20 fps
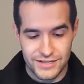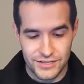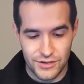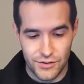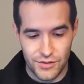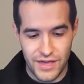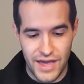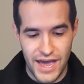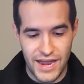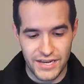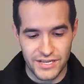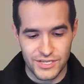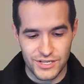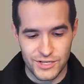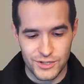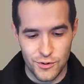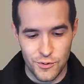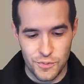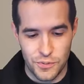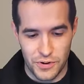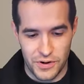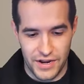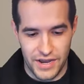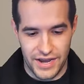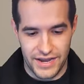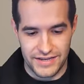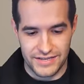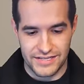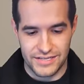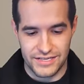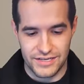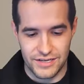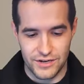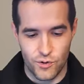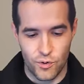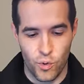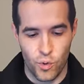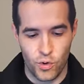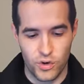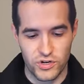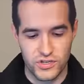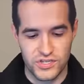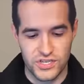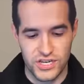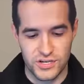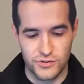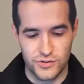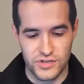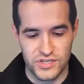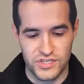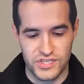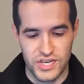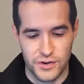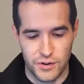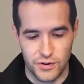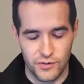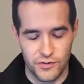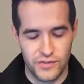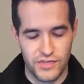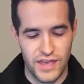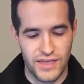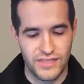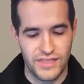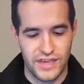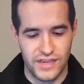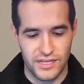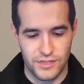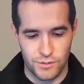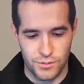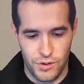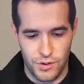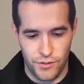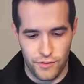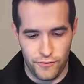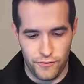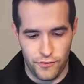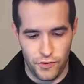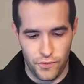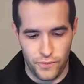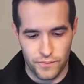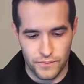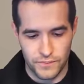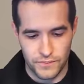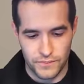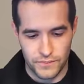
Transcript: So that is super nice. Quarter Century Secret. Look, that thing is beautiful.